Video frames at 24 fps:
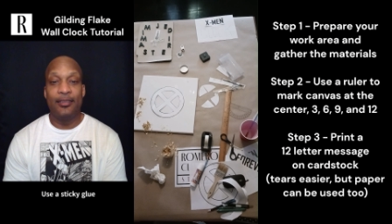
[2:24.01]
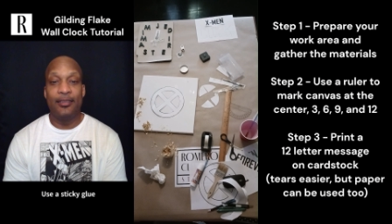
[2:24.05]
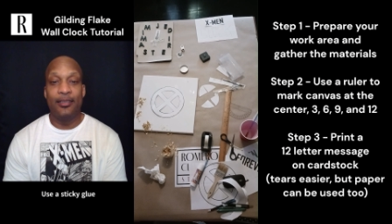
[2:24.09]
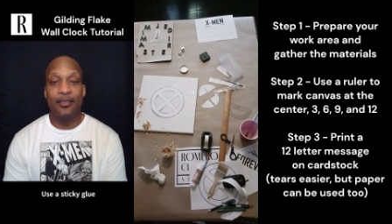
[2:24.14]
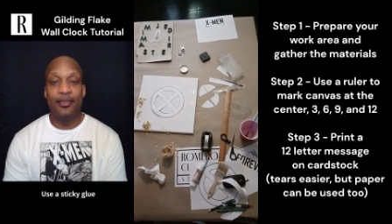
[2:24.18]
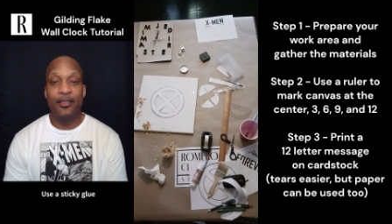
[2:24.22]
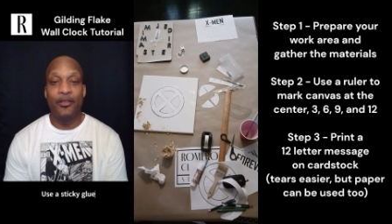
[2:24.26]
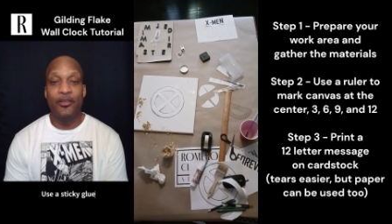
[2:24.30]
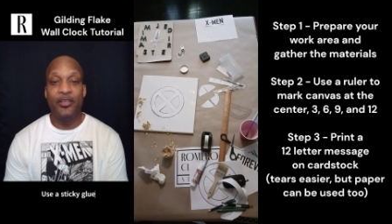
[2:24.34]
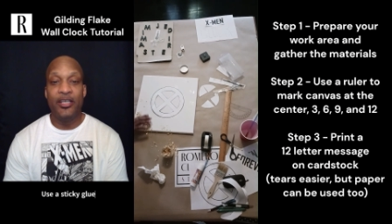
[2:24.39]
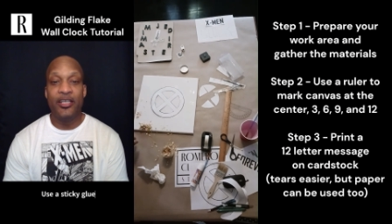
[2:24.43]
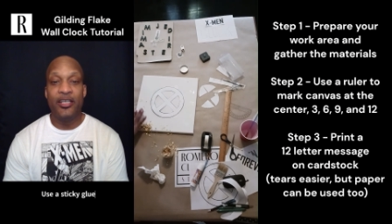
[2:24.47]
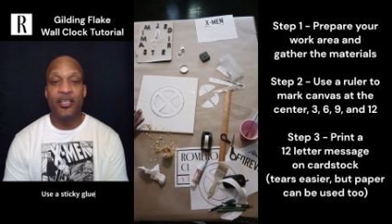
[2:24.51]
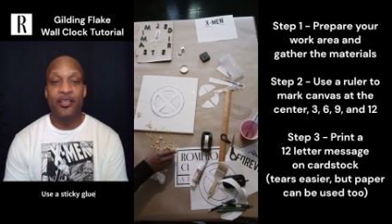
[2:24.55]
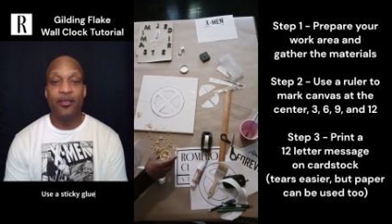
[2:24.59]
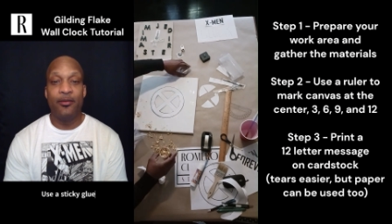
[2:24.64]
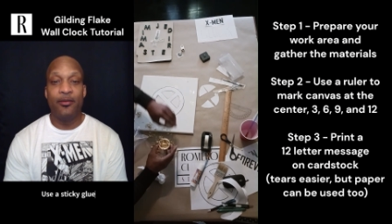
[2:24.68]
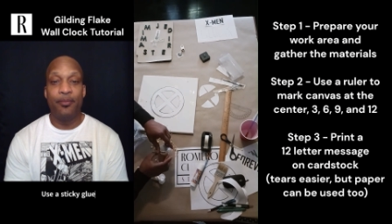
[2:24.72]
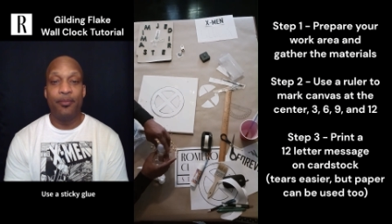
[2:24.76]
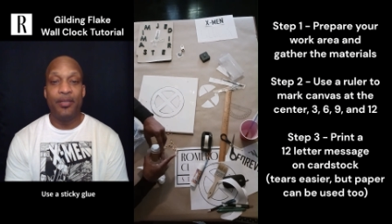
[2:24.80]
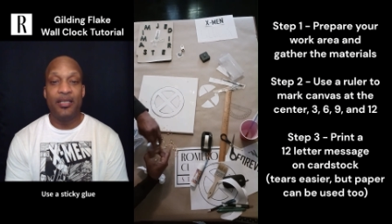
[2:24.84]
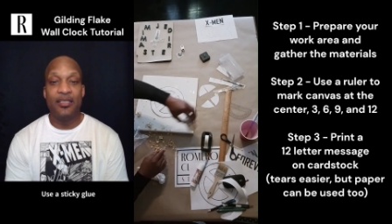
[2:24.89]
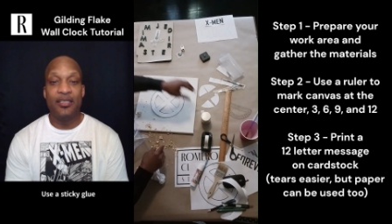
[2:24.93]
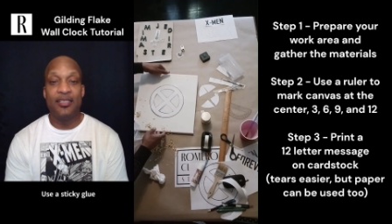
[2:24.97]
you need it to
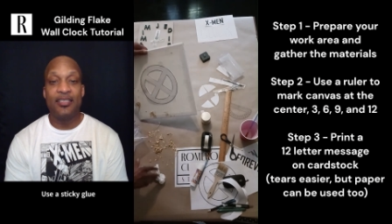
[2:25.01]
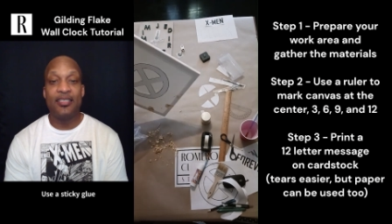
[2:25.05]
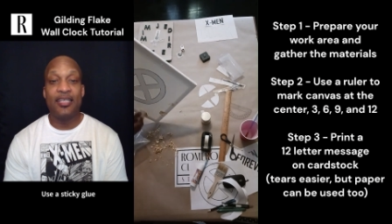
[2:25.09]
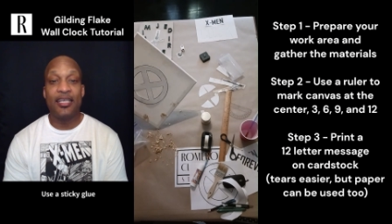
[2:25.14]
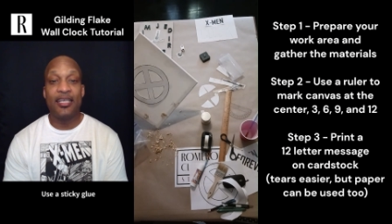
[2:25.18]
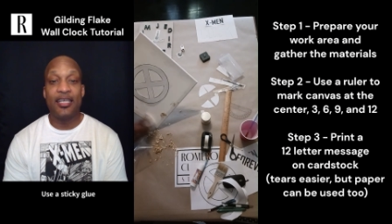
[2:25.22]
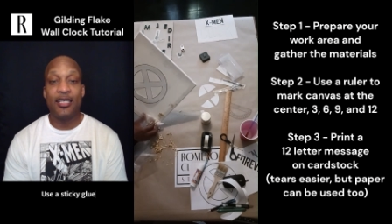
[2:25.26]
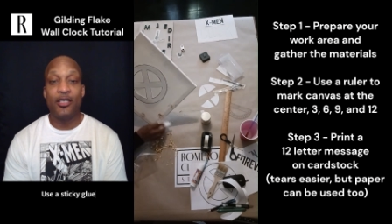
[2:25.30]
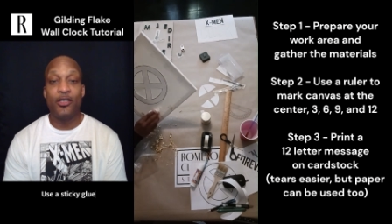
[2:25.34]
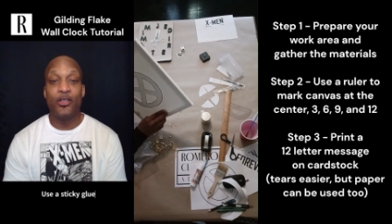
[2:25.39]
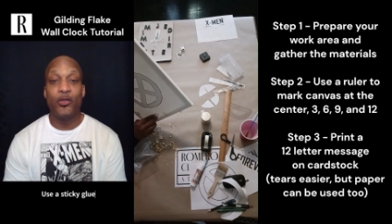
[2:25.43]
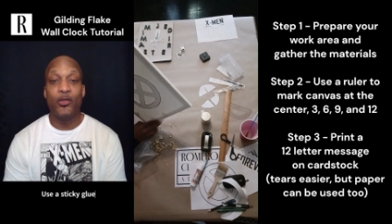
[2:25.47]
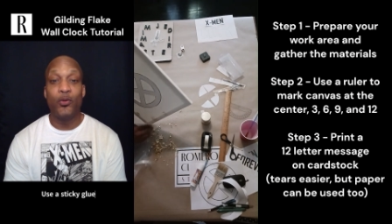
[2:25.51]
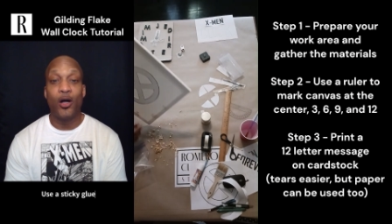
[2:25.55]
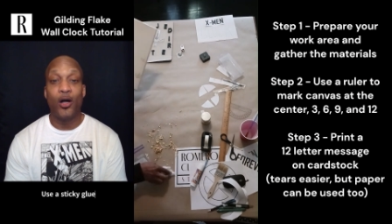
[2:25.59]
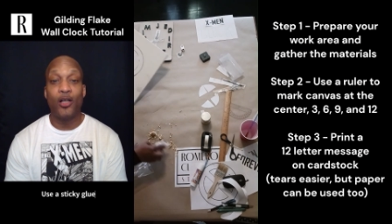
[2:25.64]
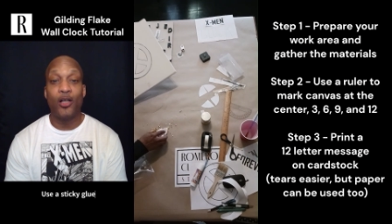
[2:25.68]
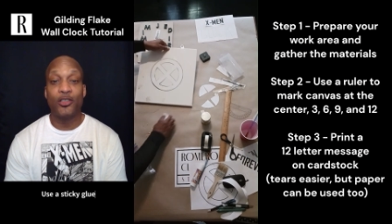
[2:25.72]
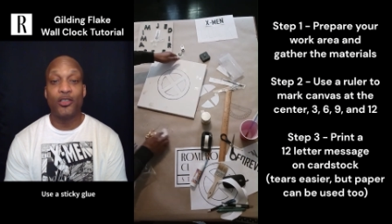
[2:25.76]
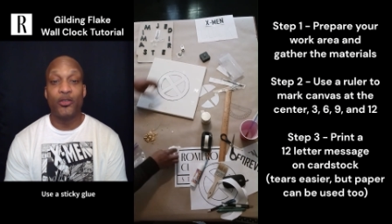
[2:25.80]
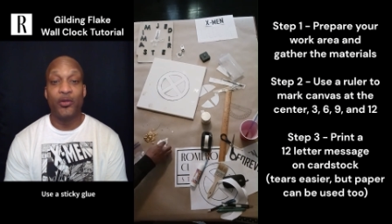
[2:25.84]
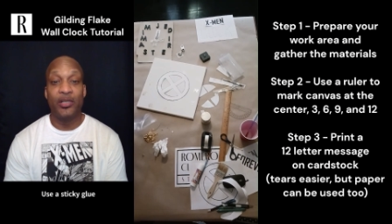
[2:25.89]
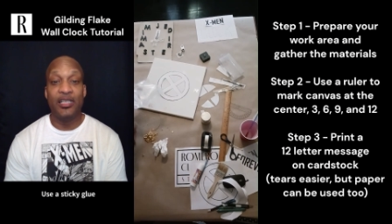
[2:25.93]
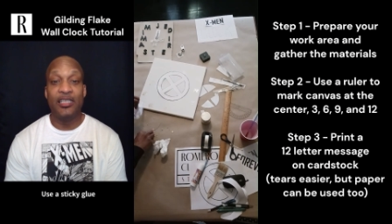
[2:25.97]
be sticky too.
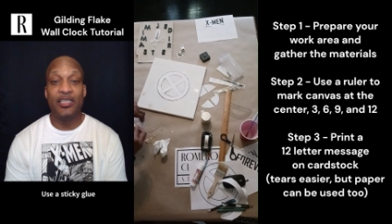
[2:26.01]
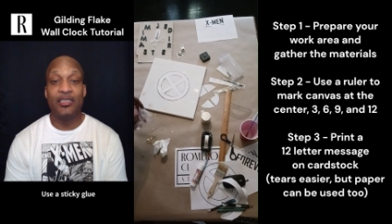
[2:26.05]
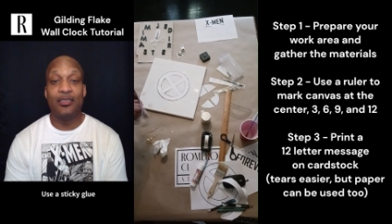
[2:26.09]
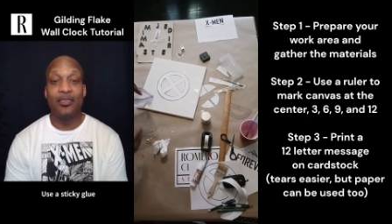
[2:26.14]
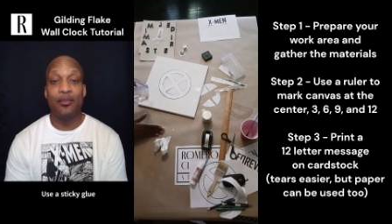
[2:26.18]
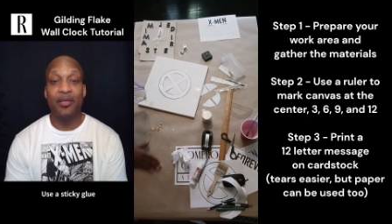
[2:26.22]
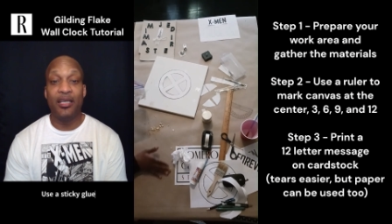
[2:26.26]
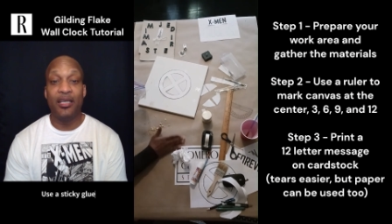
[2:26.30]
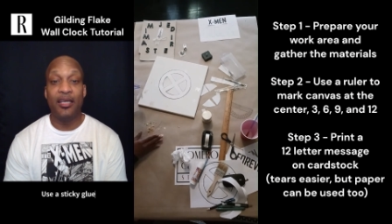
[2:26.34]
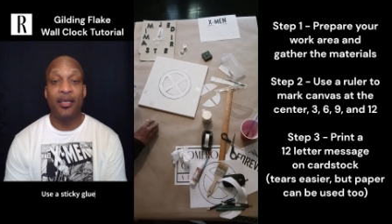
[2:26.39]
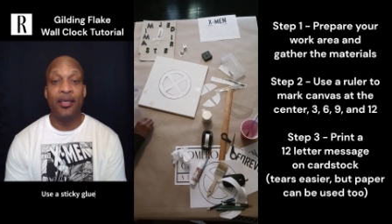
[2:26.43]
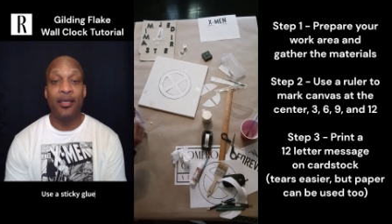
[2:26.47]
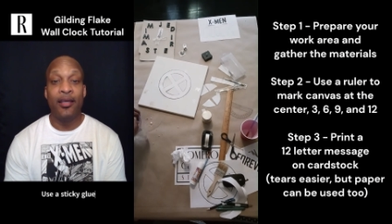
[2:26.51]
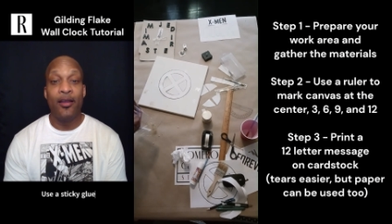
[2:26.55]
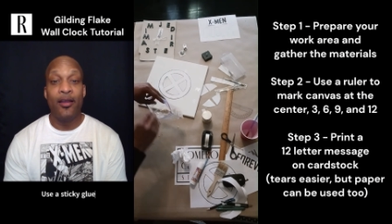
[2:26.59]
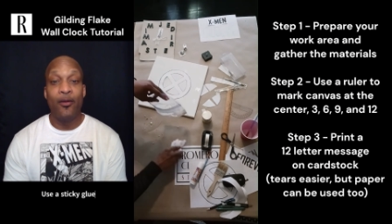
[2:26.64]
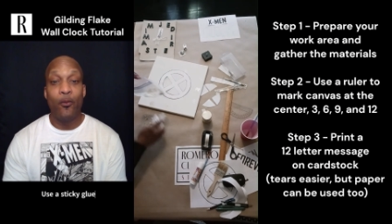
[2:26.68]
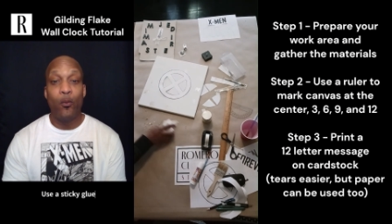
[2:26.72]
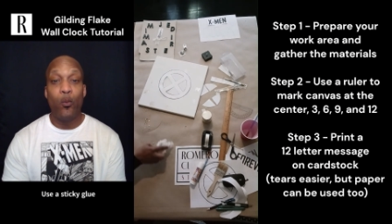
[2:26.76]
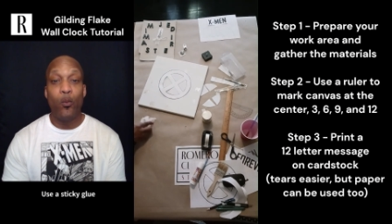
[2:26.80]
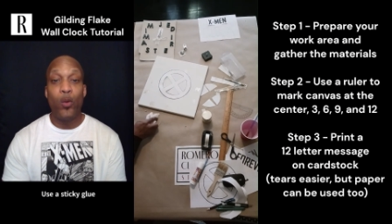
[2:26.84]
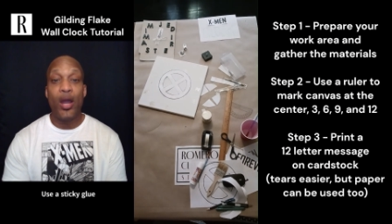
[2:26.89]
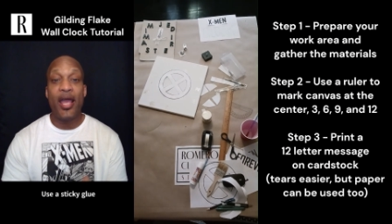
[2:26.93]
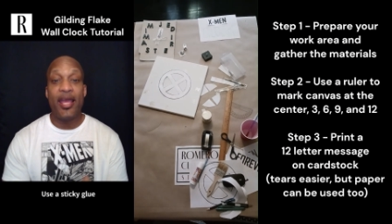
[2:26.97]
Also, it needs to be
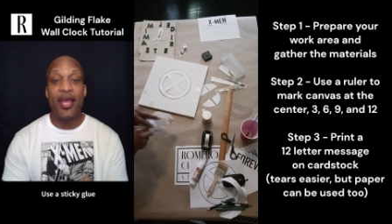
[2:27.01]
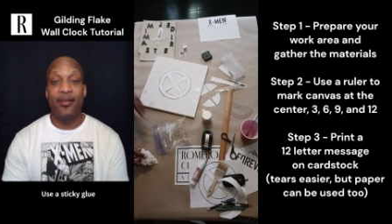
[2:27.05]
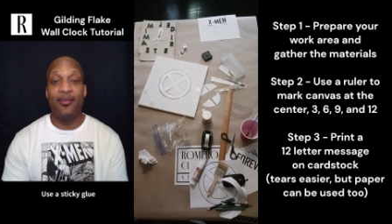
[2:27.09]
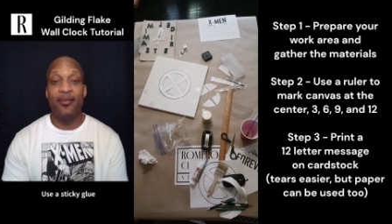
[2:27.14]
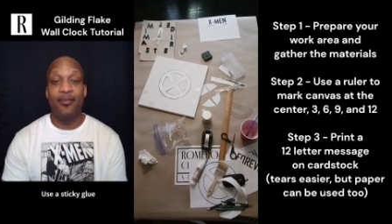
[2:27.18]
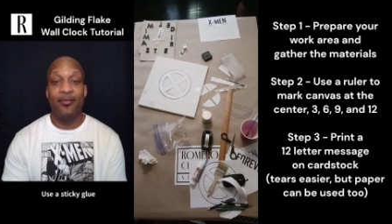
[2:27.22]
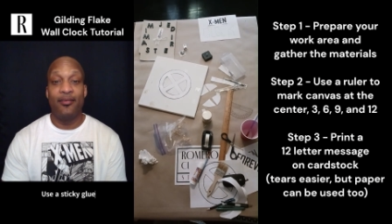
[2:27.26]
wet.